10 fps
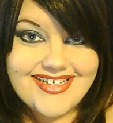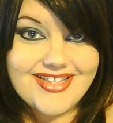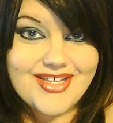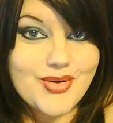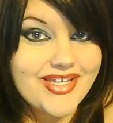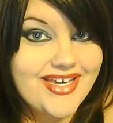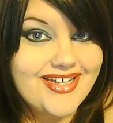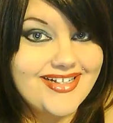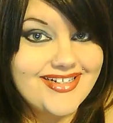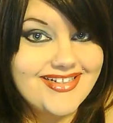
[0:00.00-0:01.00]
Hello,
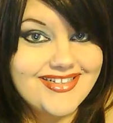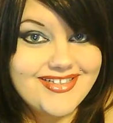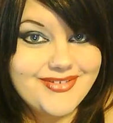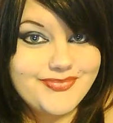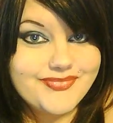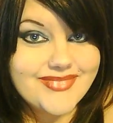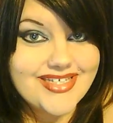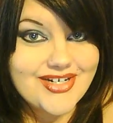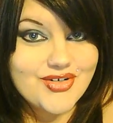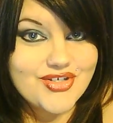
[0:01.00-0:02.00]
Kel,
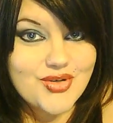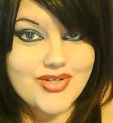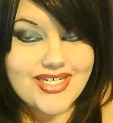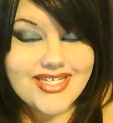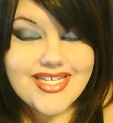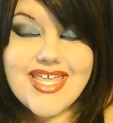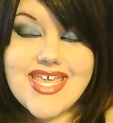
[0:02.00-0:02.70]
in Arizona.